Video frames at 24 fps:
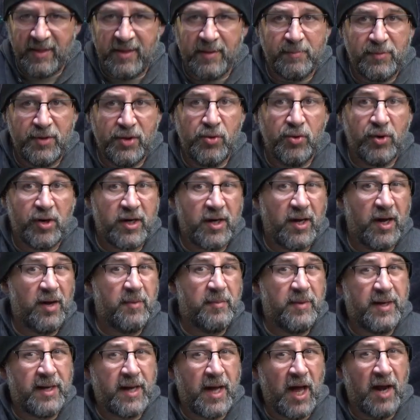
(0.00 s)
the blue are going to
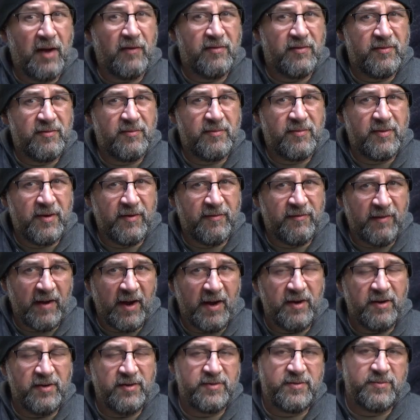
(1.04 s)
be kind of
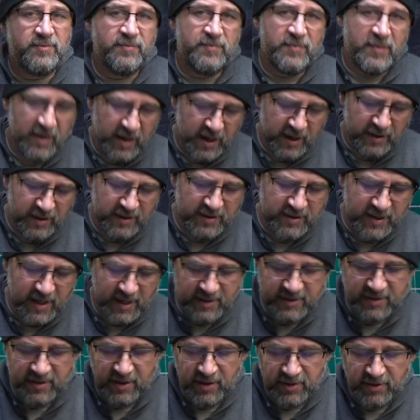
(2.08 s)
defenders. In this
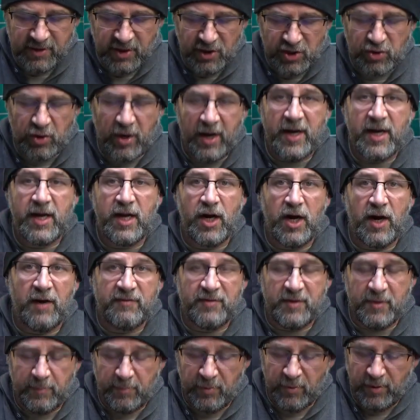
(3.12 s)
case, they're trying to get
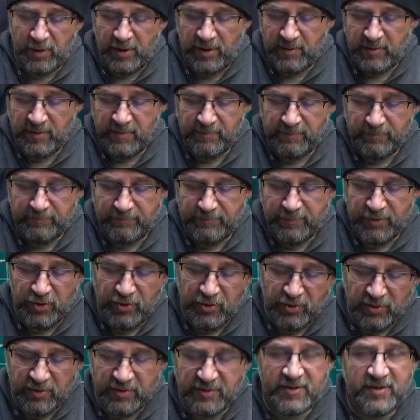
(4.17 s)
off the board.
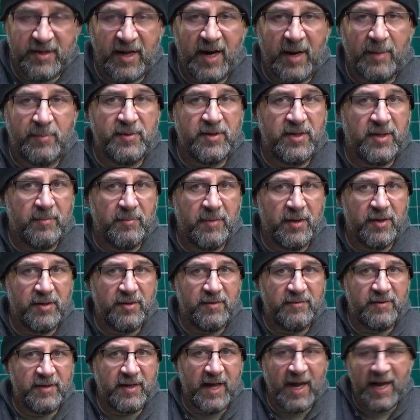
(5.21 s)
Blue will set up in the middle
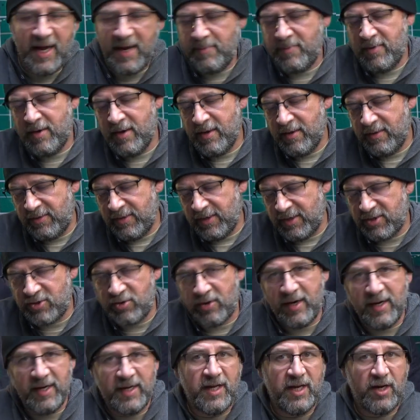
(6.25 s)
of the game. They're
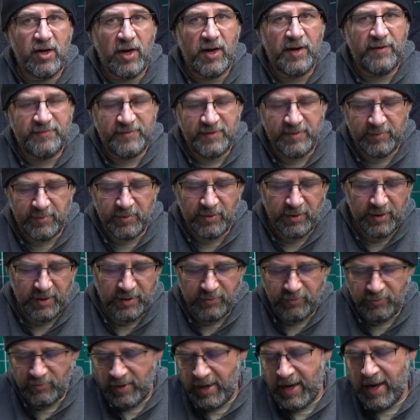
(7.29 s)
trying to get off the board.
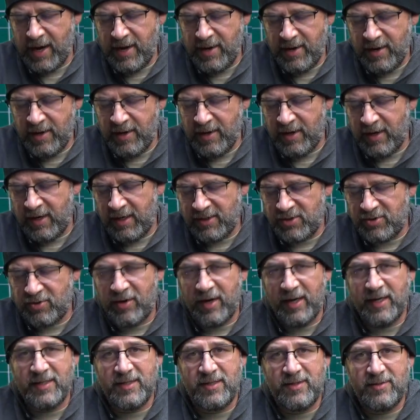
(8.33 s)
Red are
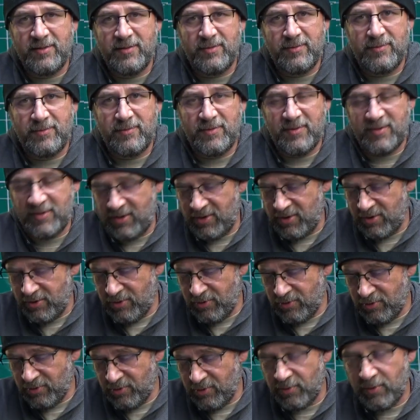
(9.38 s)
trying
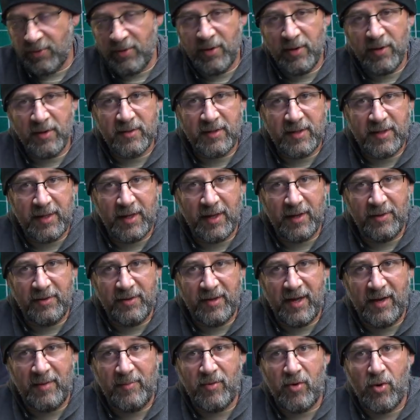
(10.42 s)
to kill
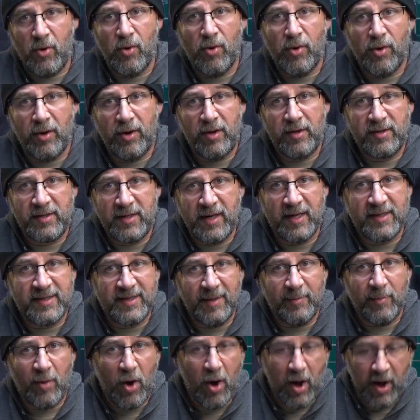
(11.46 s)
them or cut
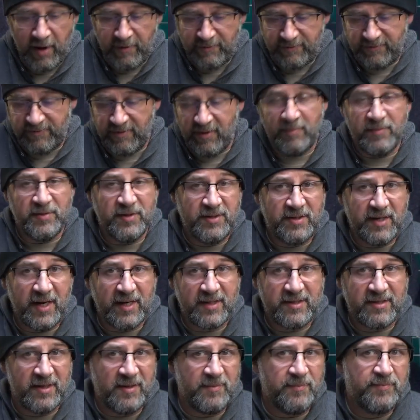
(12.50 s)
them off from this
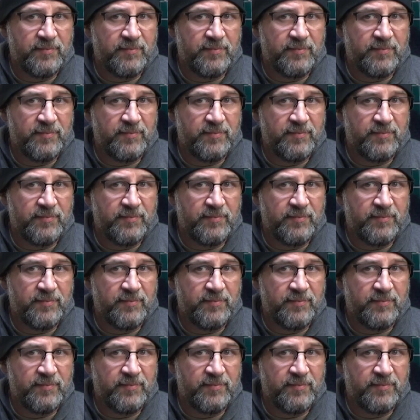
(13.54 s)
exit.